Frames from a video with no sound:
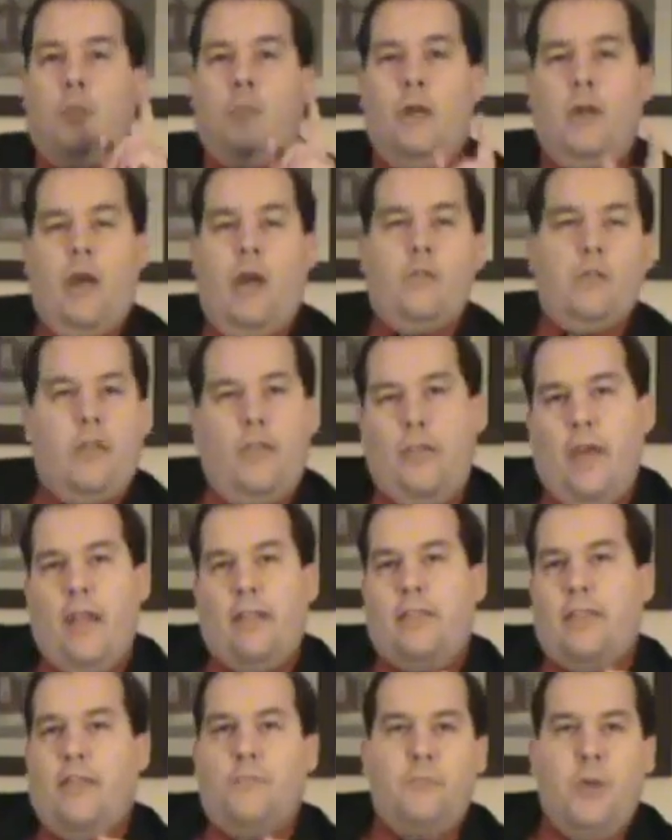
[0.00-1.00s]
But not only
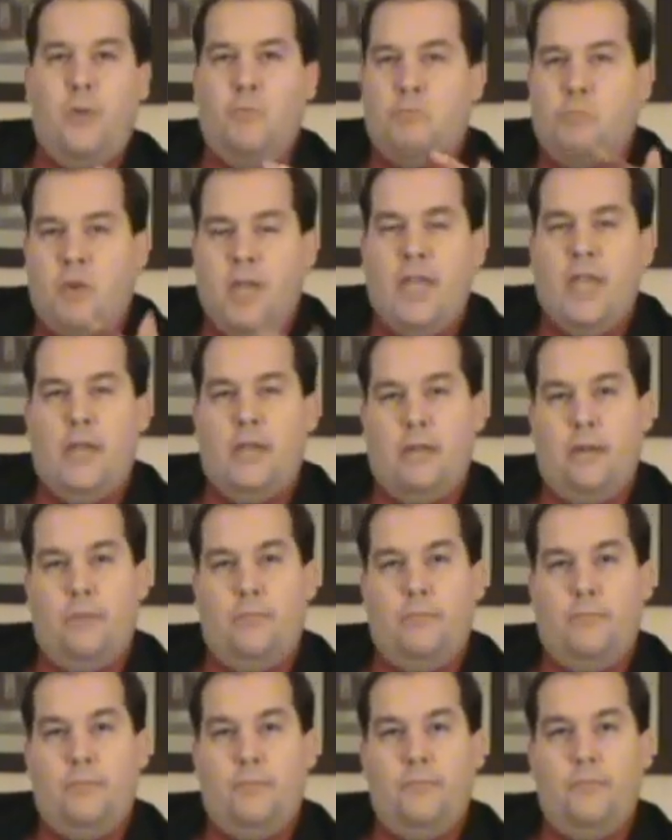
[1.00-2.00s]
that, they've been beaten.